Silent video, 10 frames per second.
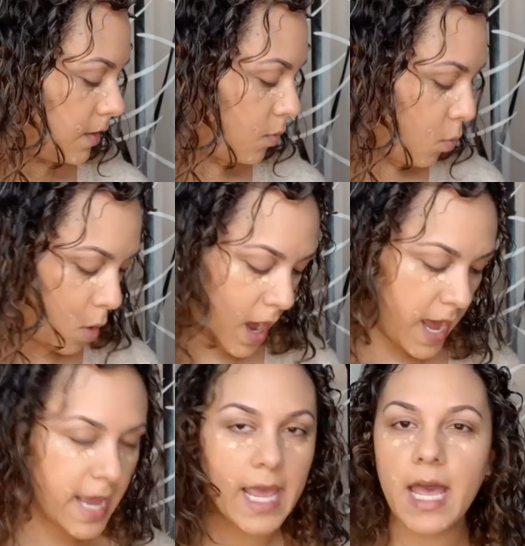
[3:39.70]

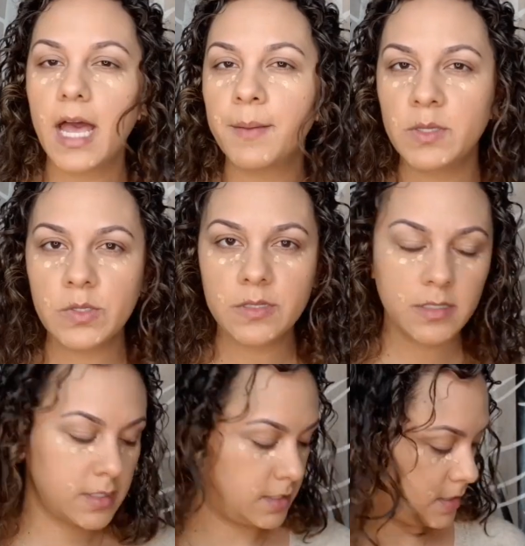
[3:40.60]
Why I'm
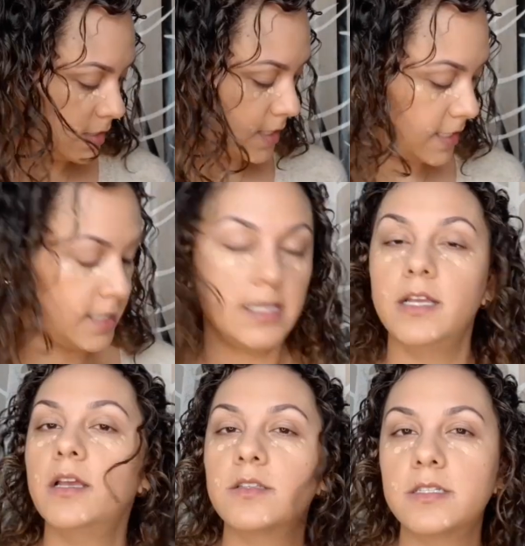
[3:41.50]
using a
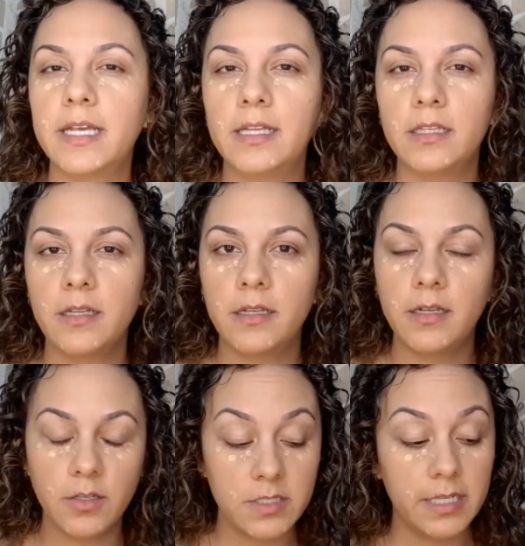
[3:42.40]
concealer
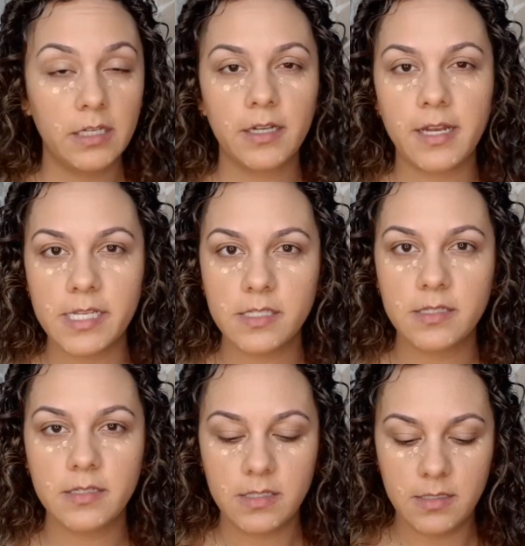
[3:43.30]
that is
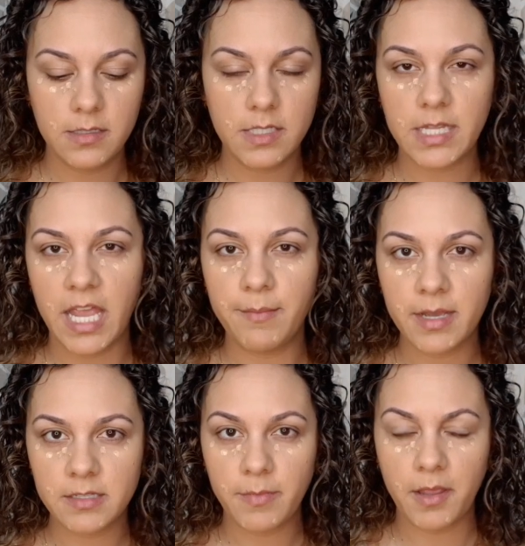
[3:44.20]
the same
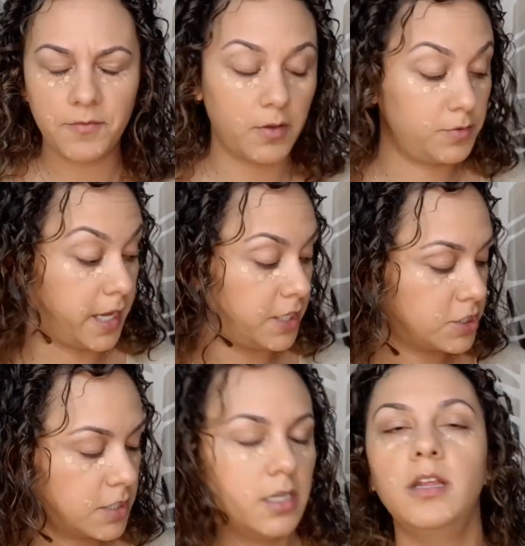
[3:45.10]
as my
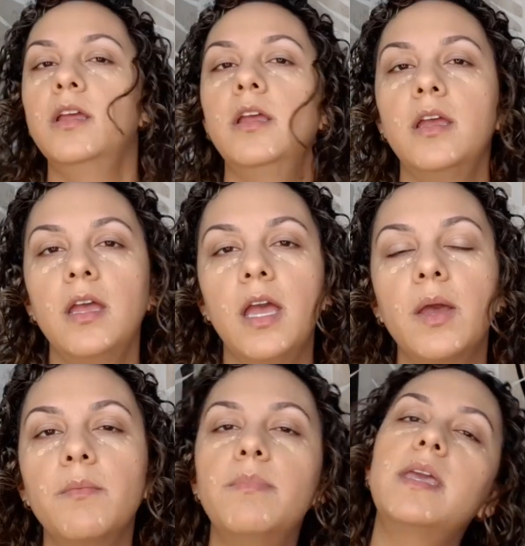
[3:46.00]
foundation?
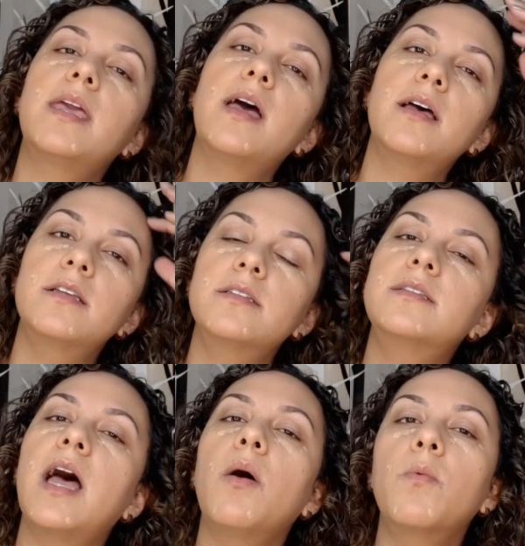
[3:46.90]
Because
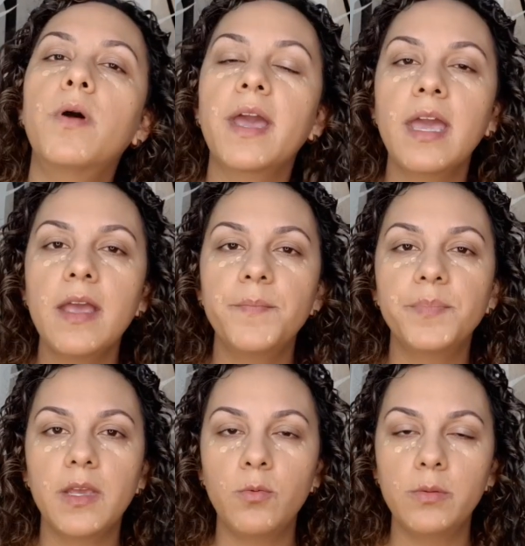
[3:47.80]
that way
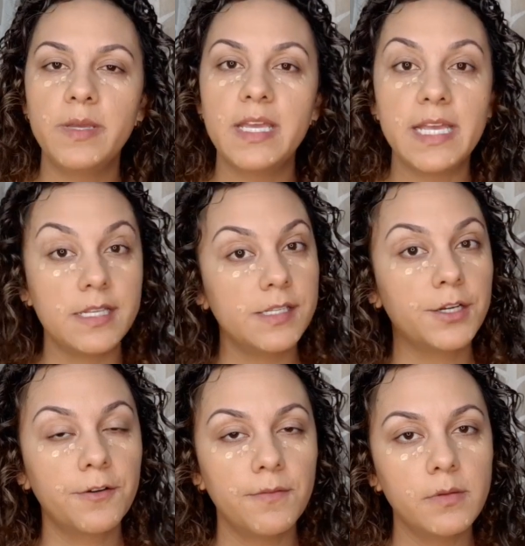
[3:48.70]
it will be
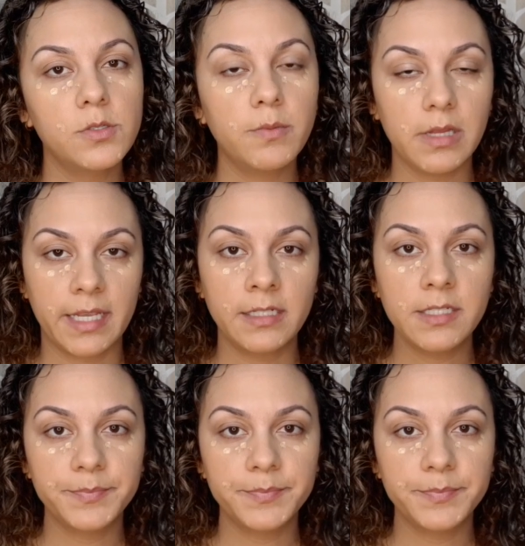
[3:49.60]
easier to blend